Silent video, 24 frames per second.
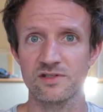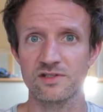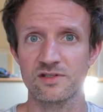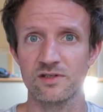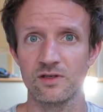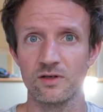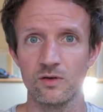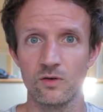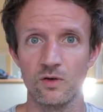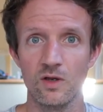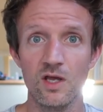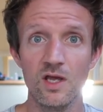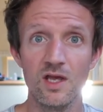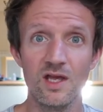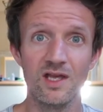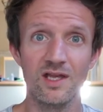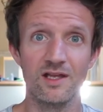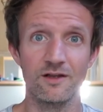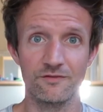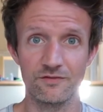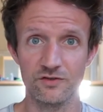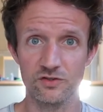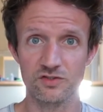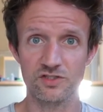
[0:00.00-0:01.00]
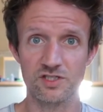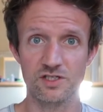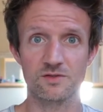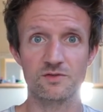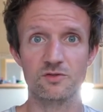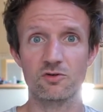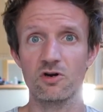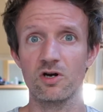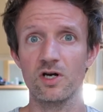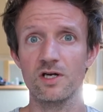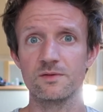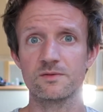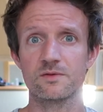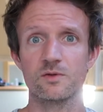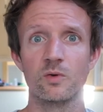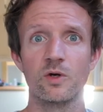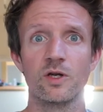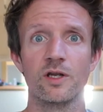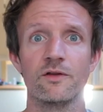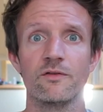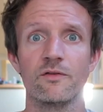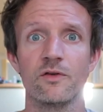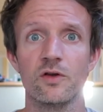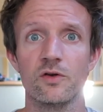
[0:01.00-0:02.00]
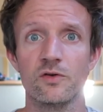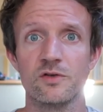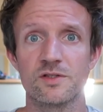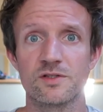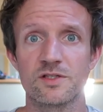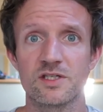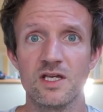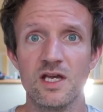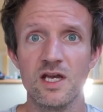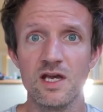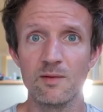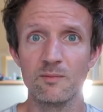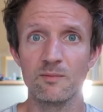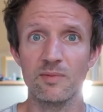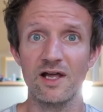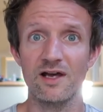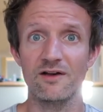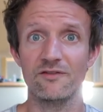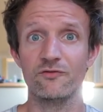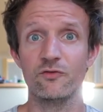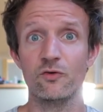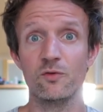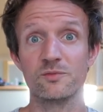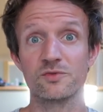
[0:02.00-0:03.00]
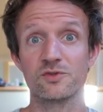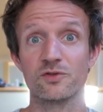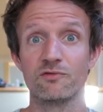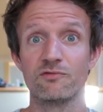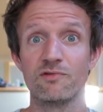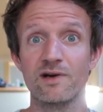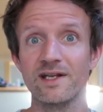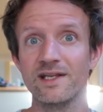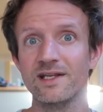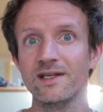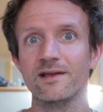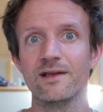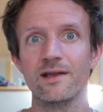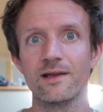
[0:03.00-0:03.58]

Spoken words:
So if you're subscribed to one of those platforms already,